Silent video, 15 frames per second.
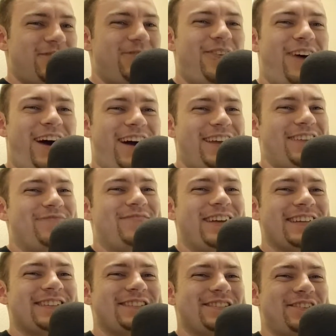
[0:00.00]
Why am I
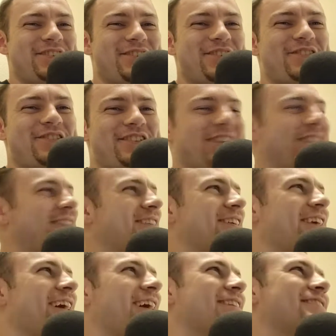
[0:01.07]
a serial killer,
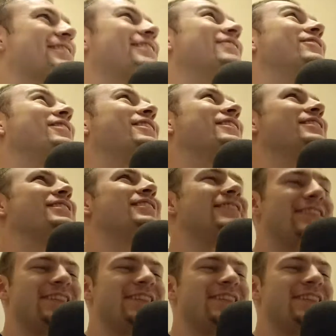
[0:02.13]
guys? Come on.